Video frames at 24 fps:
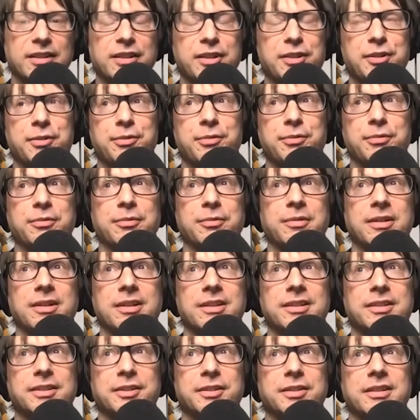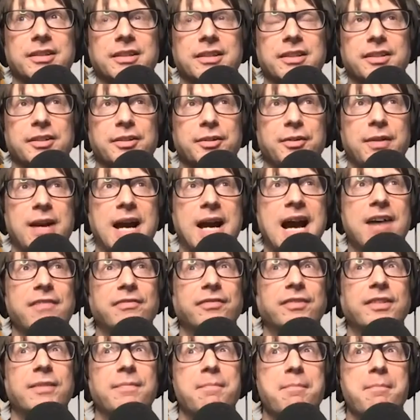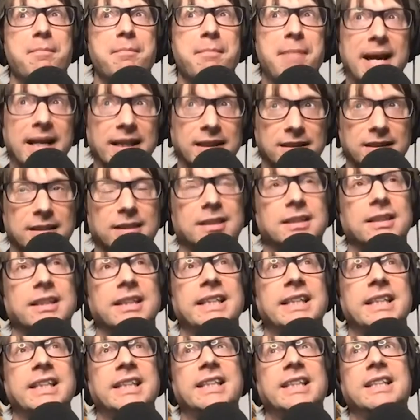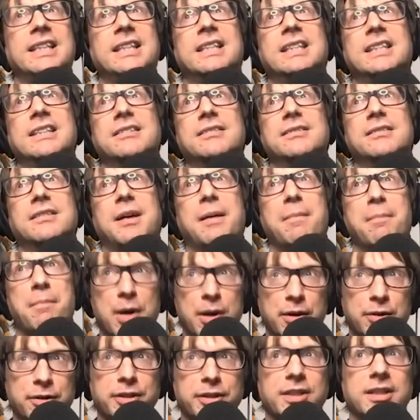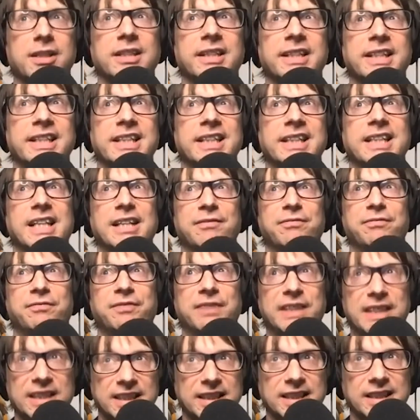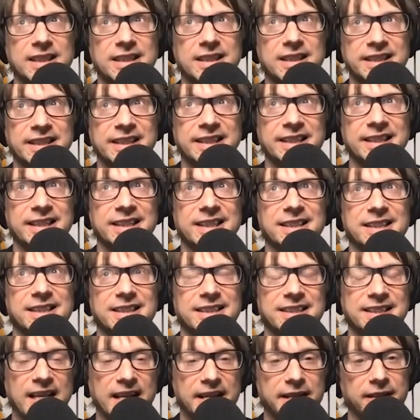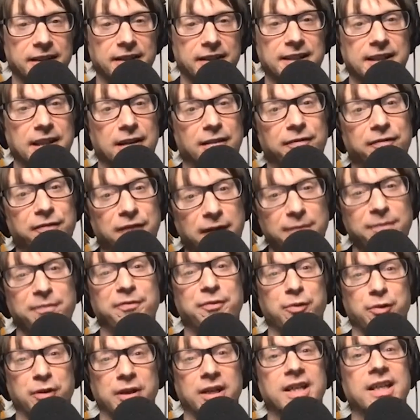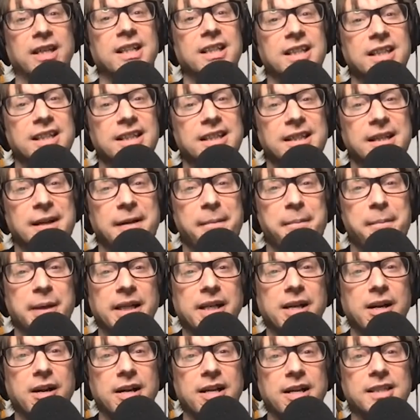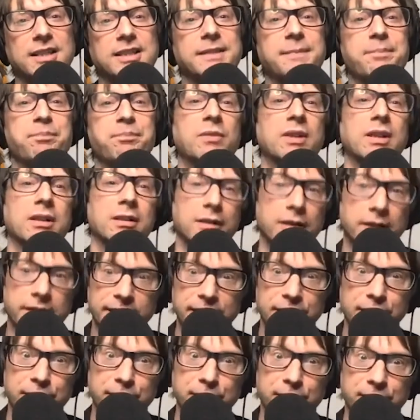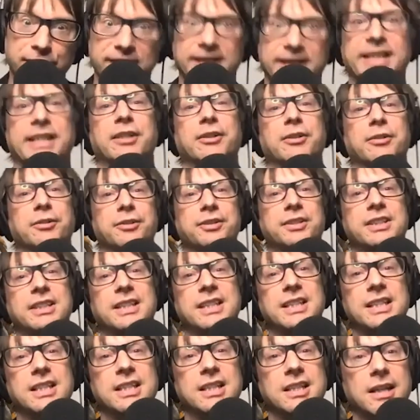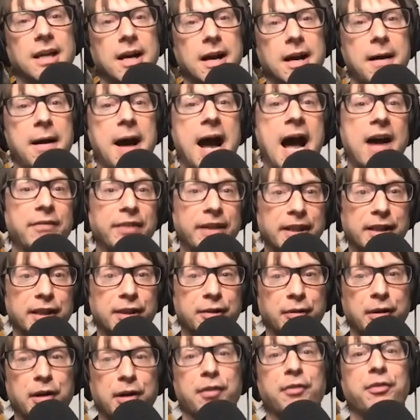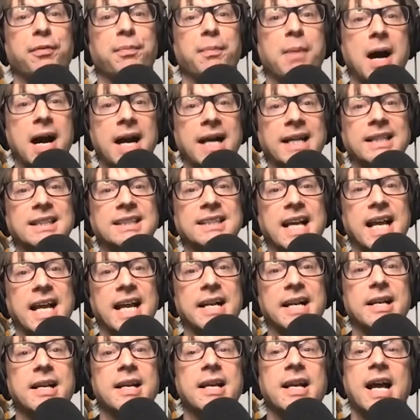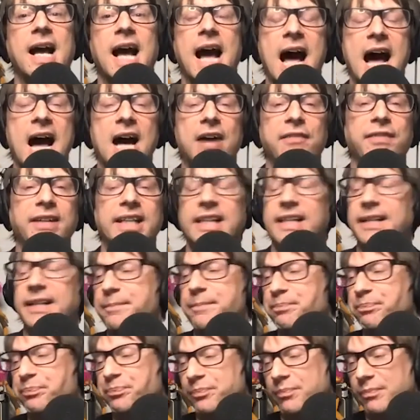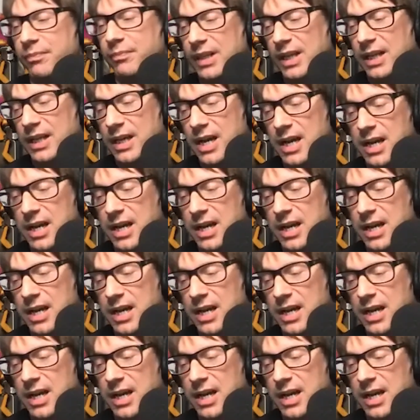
something that you you have to mentally, emotionally, and physically set yourself up for, because learning new skills, uh, having a growth mindset, having